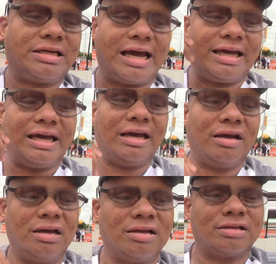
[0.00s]
taking
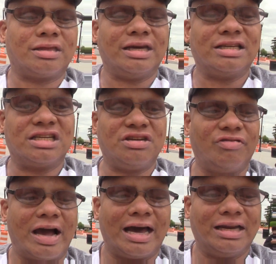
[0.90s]
the things that
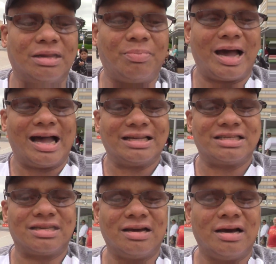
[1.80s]
you've had in the
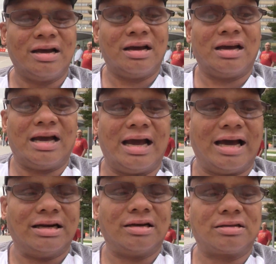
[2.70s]
past
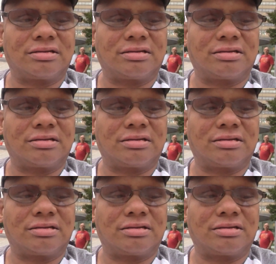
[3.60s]
and